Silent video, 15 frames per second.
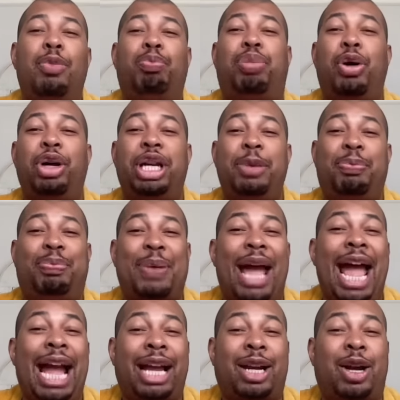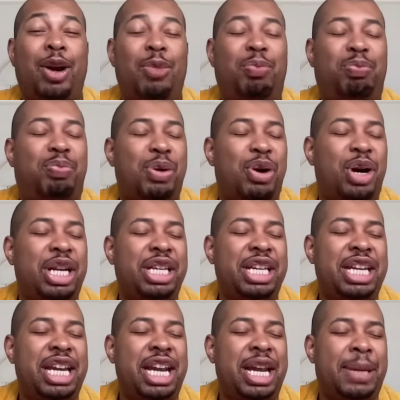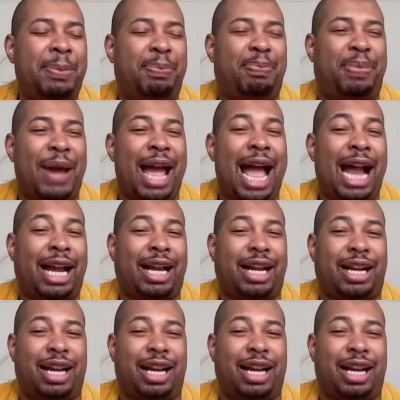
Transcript: put it back. Put it back.